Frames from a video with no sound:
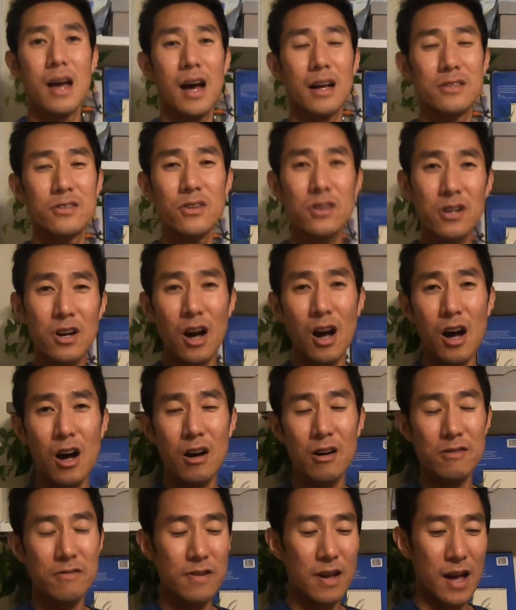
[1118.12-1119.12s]
I took
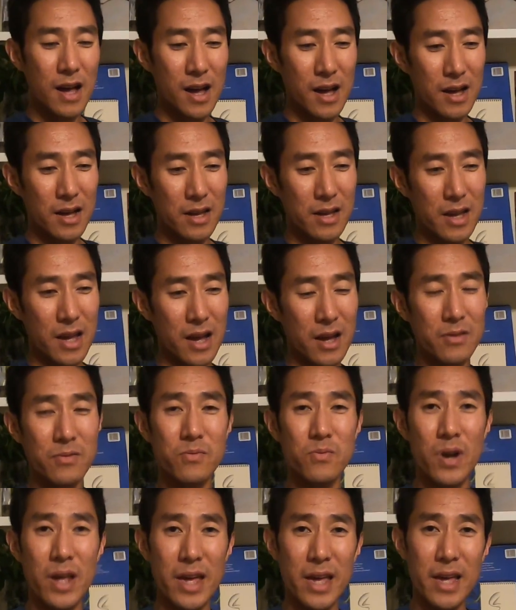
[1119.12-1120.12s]
off, I
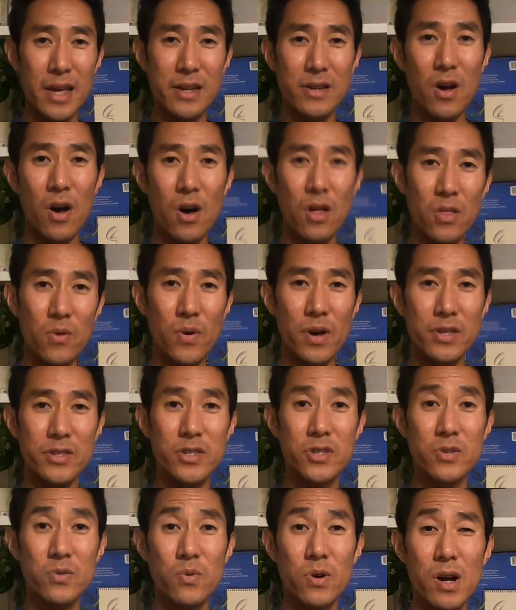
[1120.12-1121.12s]
ran all the way
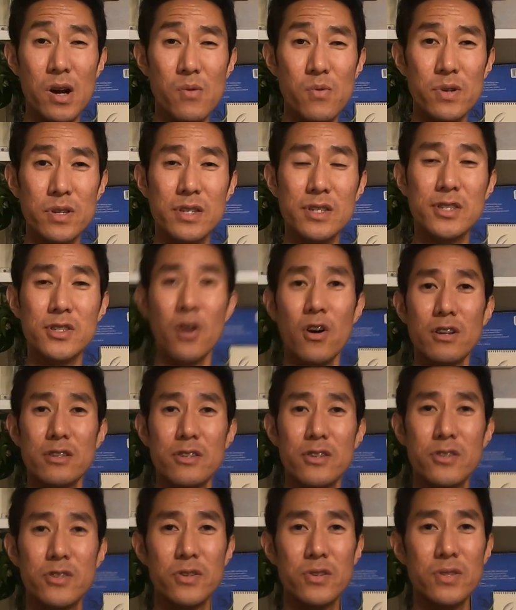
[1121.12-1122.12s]
to where we
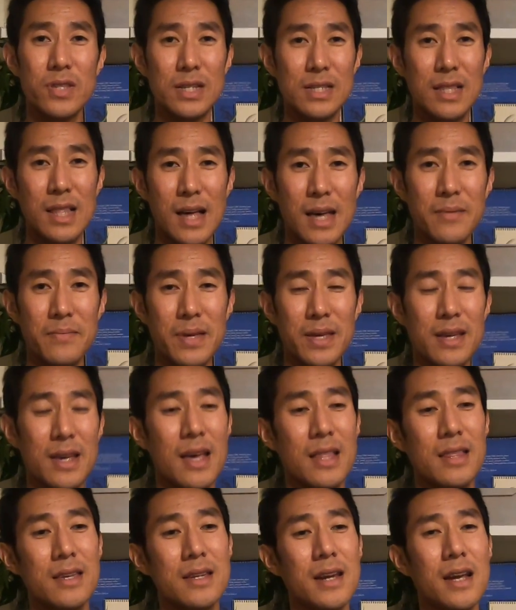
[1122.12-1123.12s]
start to do the climbing,
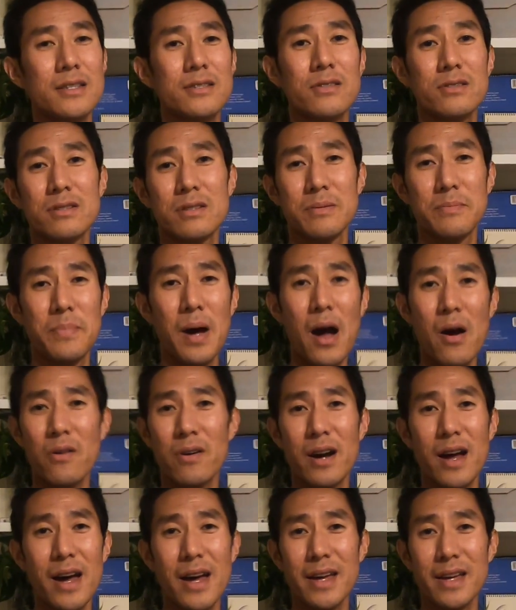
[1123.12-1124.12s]
and then I start to
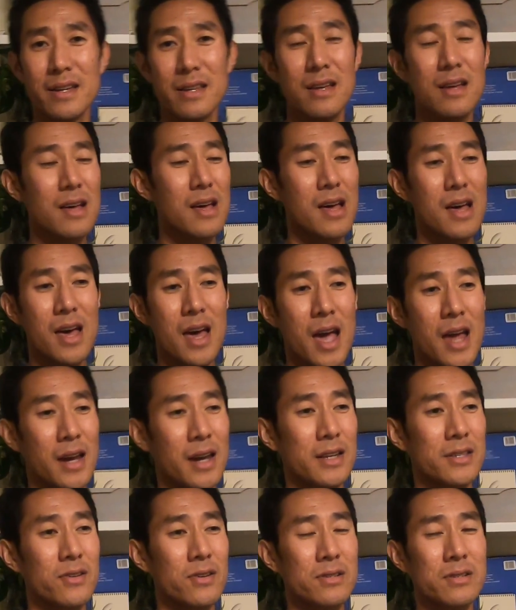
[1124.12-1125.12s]
power hike. And
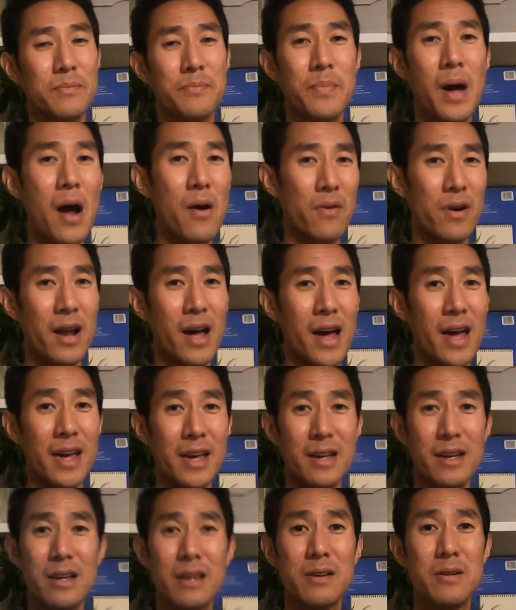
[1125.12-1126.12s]
I start to power
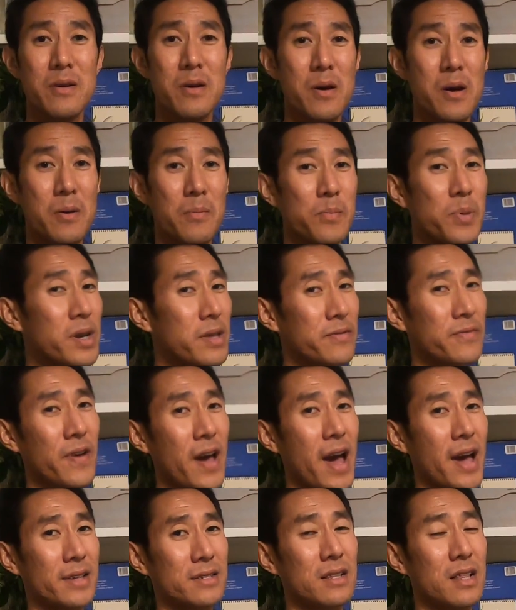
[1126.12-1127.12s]
hike pretty
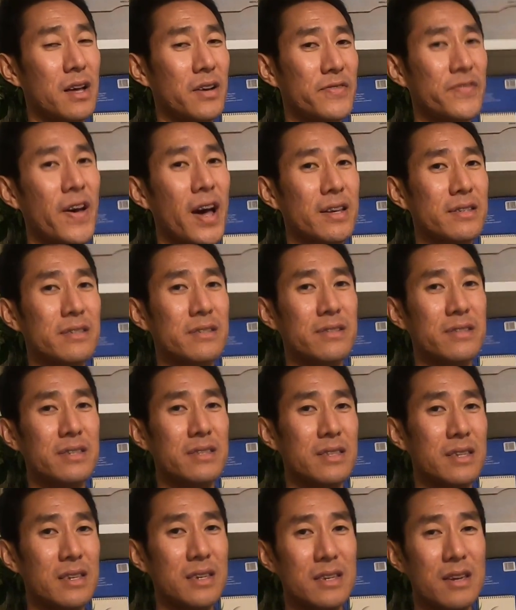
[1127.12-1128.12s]
fast, a lot faster
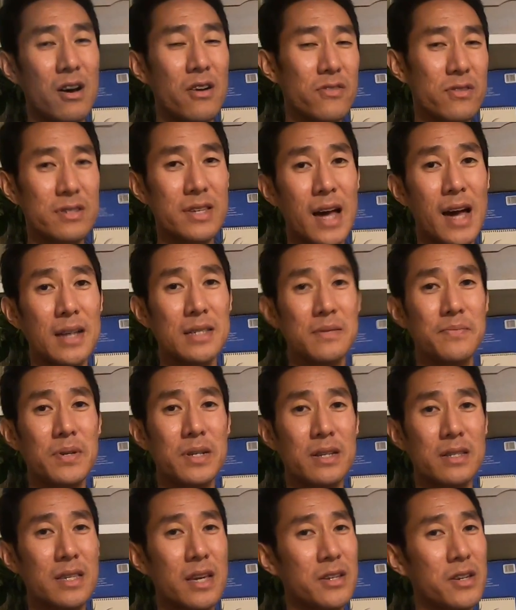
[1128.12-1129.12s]
than the other times,
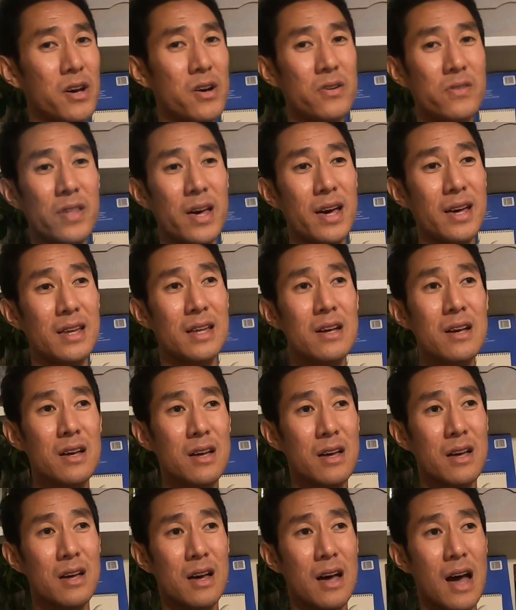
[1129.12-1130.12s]
because I know that
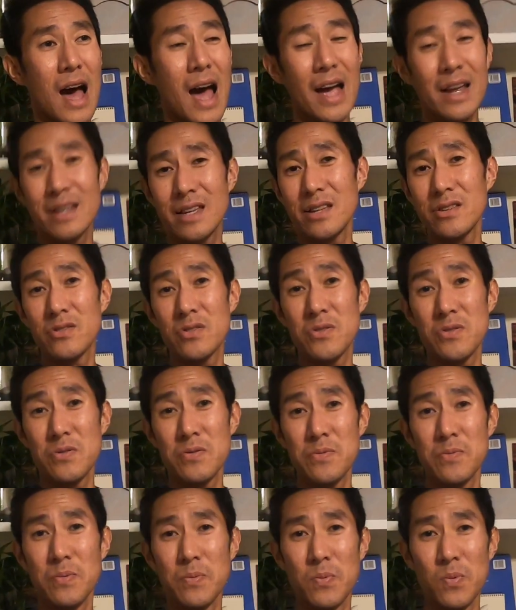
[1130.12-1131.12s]
I need
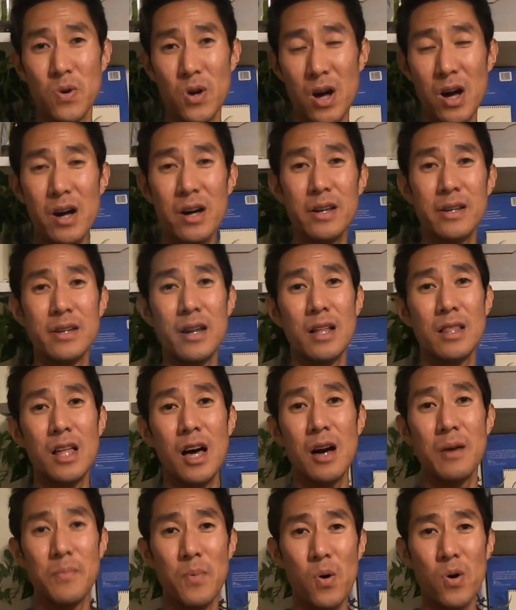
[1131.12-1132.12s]
to run a
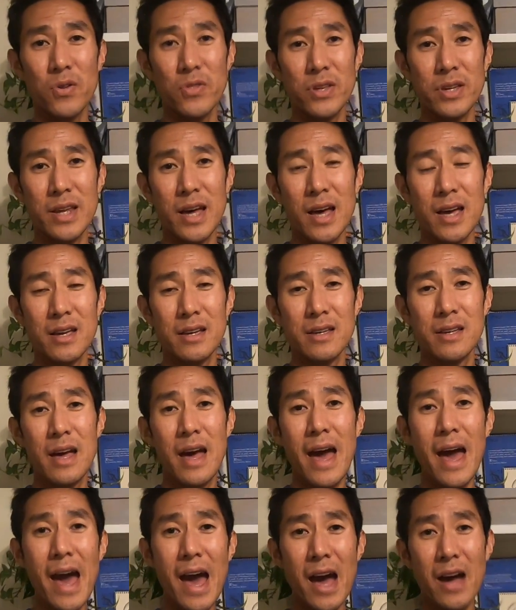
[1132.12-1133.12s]
lot more than I
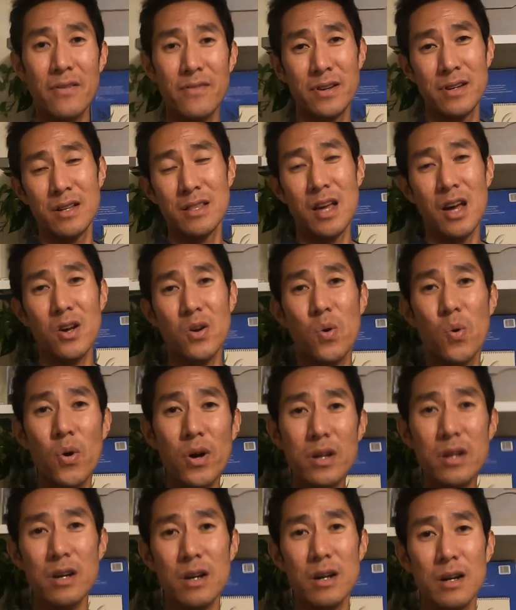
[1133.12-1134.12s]
have and a lot
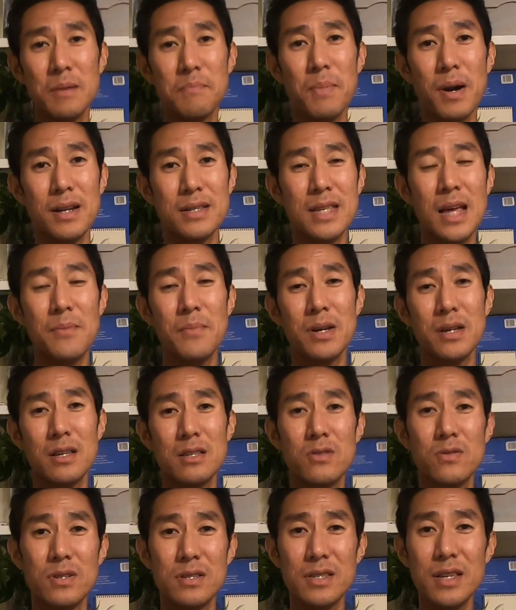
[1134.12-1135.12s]
quicker by the time I
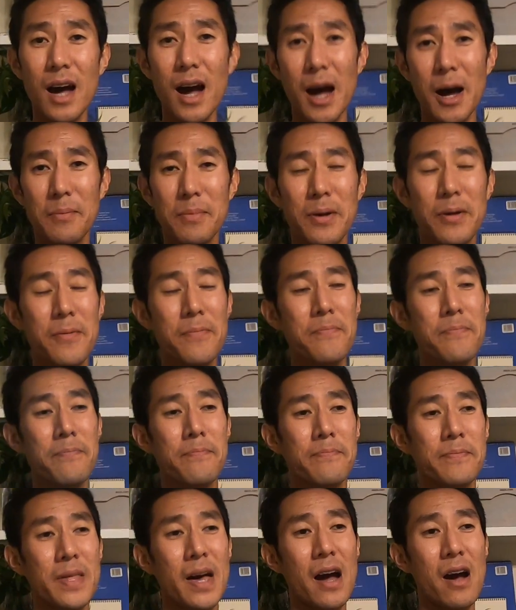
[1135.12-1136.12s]
get to the top.
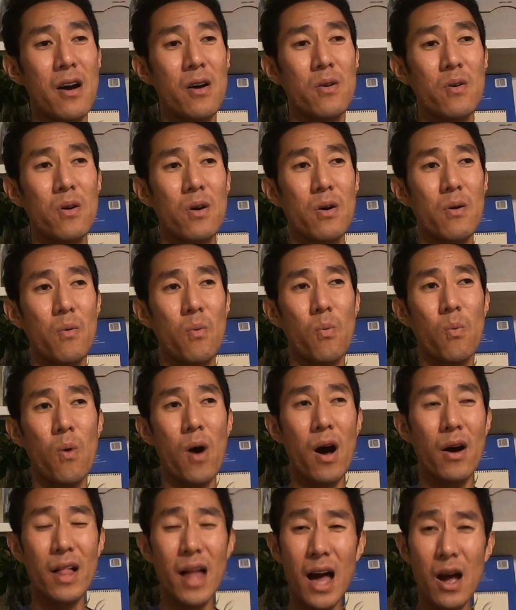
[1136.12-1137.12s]
Now,
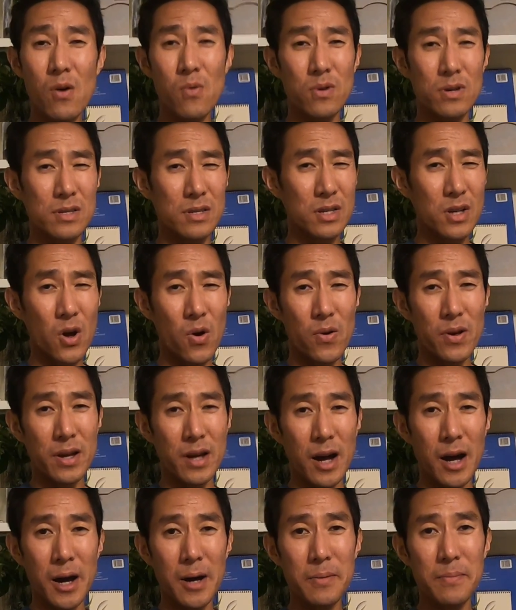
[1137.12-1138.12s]
while I was
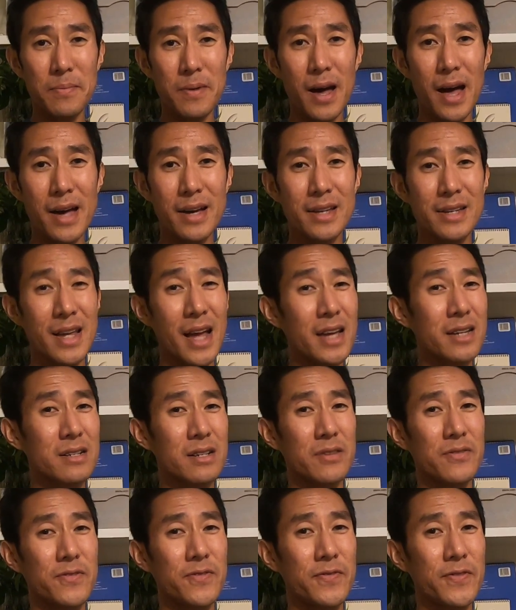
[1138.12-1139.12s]
going up, I could
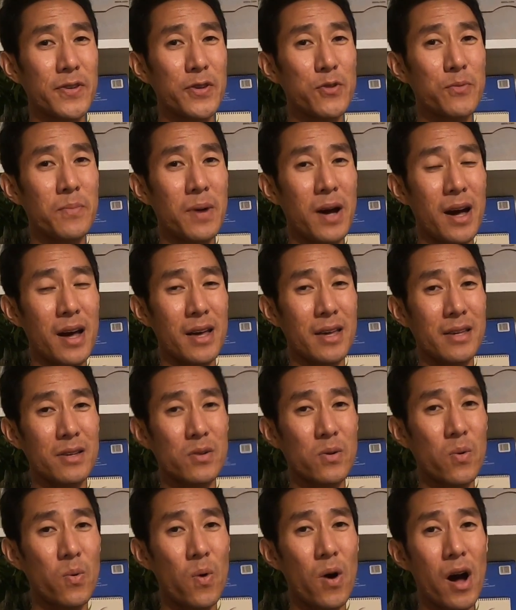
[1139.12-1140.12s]
actually feel my
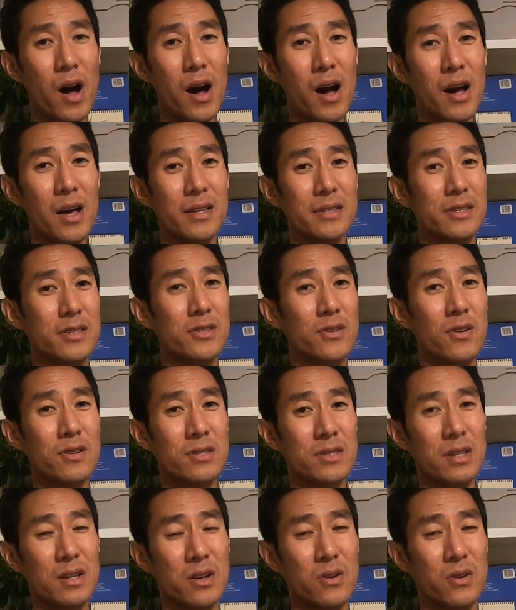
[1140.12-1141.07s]
quads starting to